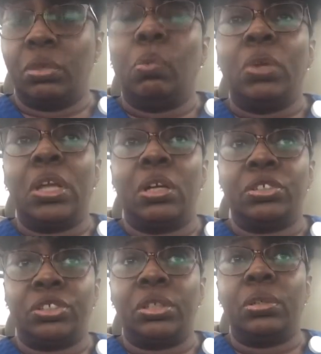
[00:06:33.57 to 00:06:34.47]
we are
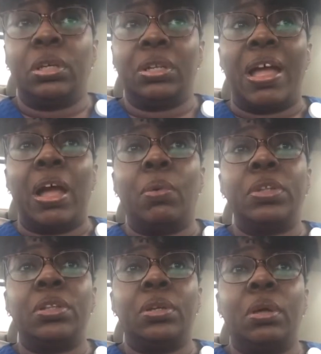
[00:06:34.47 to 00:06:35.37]
still
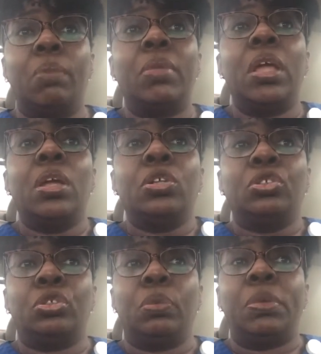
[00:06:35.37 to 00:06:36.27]
allowing them
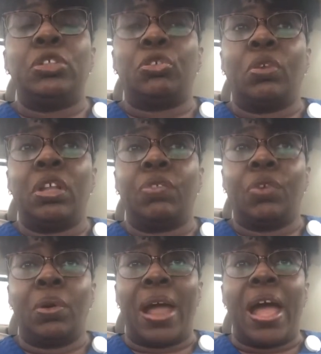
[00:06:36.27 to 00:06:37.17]
to be
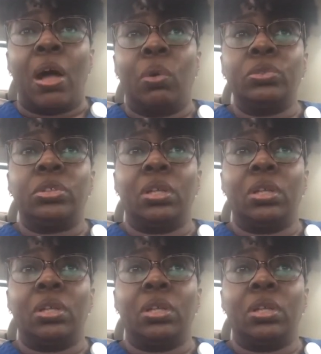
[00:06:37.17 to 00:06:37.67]
transferred out,